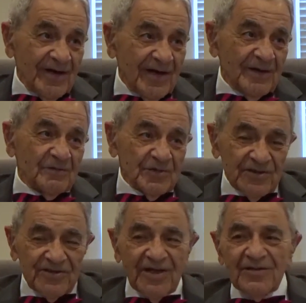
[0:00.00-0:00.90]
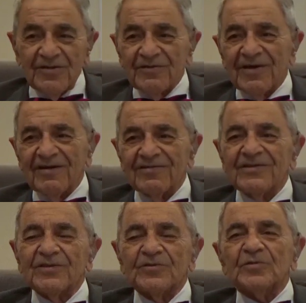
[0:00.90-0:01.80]
and wish that they had
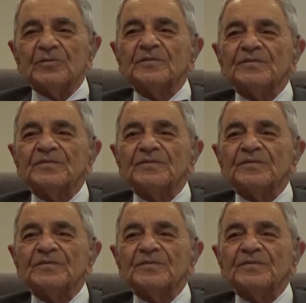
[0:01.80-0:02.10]
to do.